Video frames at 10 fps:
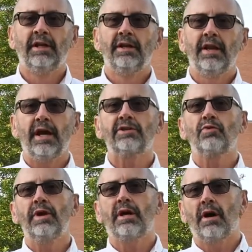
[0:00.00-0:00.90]
Next
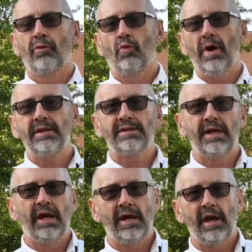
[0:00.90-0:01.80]
week on
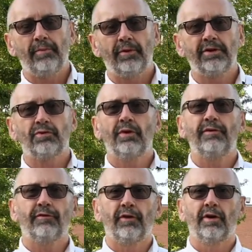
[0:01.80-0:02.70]
Wednesday, April the
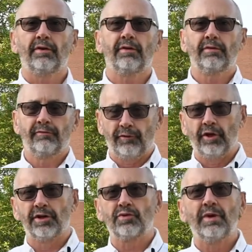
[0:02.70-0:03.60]

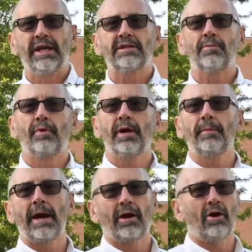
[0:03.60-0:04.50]
21st, we get to bring
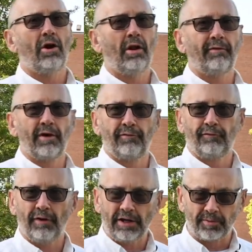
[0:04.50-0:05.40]
back all of our
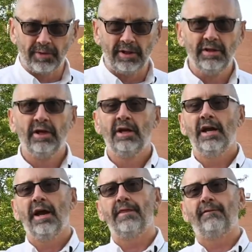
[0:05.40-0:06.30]
freshmen.
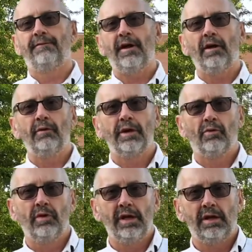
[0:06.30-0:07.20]
And the
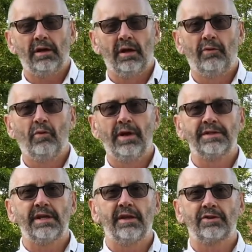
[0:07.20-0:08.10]
following week on
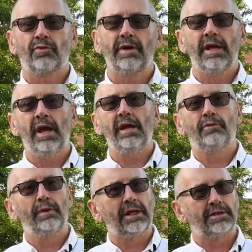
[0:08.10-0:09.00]
Wednesday, the 28th,
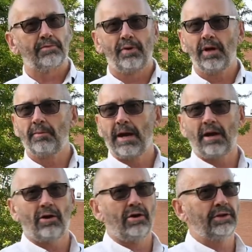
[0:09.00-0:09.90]
we get to bring
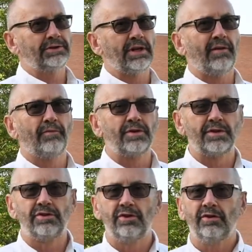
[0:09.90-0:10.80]
back all sophomores
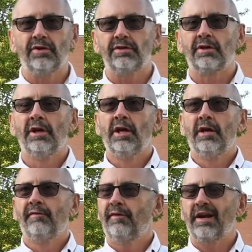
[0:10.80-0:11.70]
and juniors.
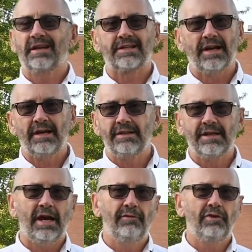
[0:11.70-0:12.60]
Very excited to
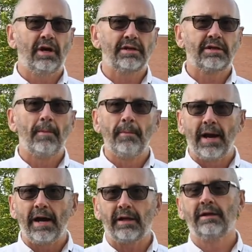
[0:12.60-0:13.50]
have you guys come
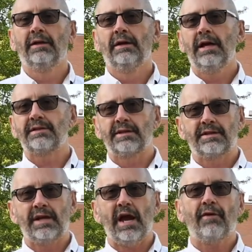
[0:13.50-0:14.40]
back. As a
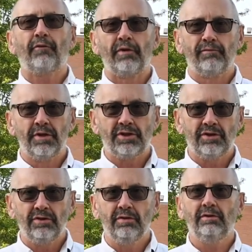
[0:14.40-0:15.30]
staff, we've missed
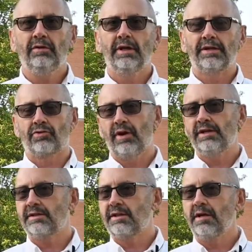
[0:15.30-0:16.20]
you. It's great
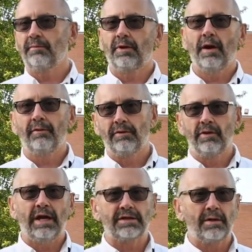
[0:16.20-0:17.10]
to see you
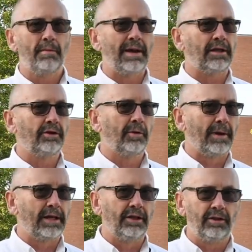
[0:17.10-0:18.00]
guys coming back little
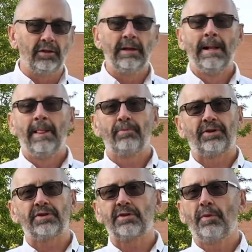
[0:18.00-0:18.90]
by little. But
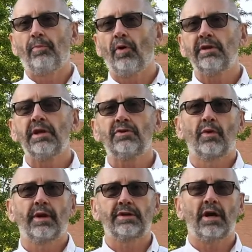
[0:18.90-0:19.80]
there's some important things we
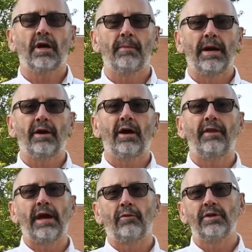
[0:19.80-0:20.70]
want to talk about on
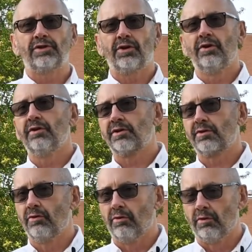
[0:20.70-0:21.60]
that return to
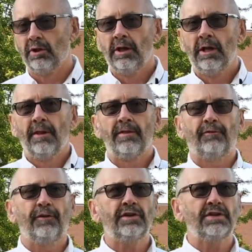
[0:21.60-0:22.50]
school. The
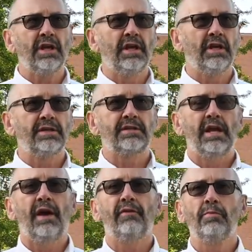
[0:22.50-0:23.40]
first thing is,
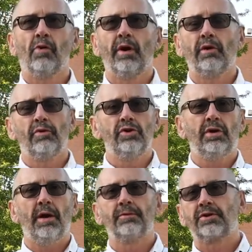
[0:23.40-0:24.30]
every morning when you
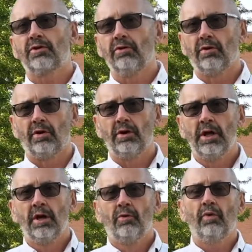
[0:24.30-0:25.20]
come to school,
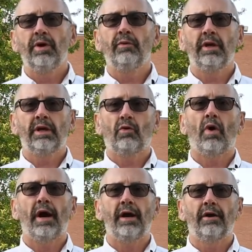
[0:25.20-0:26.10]
we
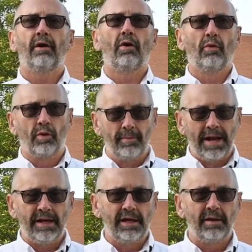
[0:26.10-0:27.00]
require, or we're
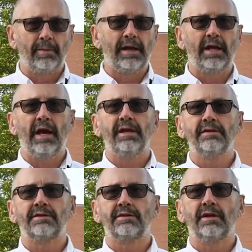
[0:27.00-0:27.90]
mandated by
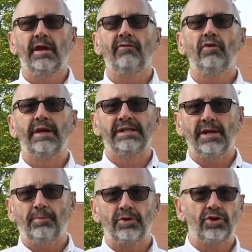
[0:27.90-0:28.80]
guidance, to give you a
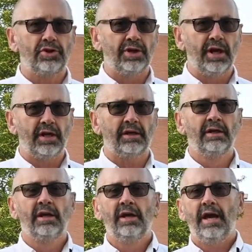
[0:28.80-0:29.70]
temperature check
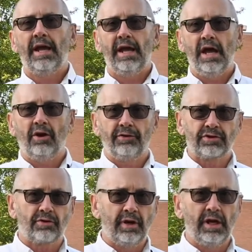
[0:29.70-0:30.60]
and a health
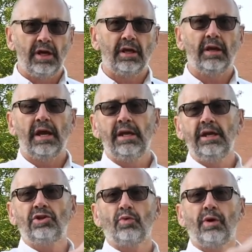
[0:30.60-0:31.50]
screening. And
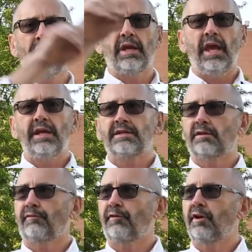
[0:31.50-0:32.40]
each one of the gates at
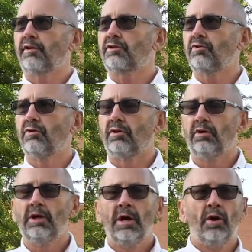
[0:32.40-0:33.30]
the front of the school
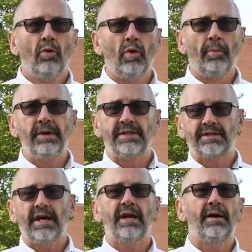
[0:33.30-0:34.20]
will be
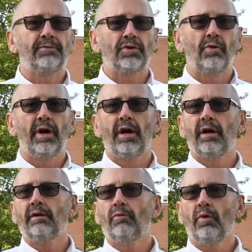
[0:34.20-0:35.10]
set up to
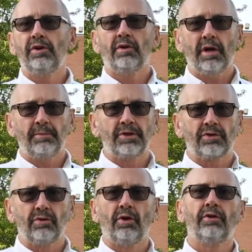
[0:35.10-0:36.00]
where when you come to
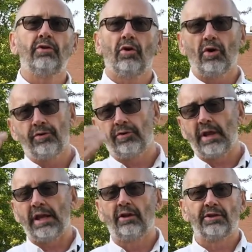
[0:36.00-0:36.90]
school, you'll go through
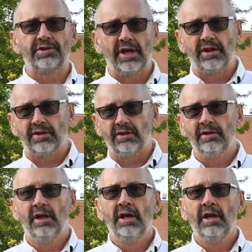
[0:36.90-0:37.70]
that little station.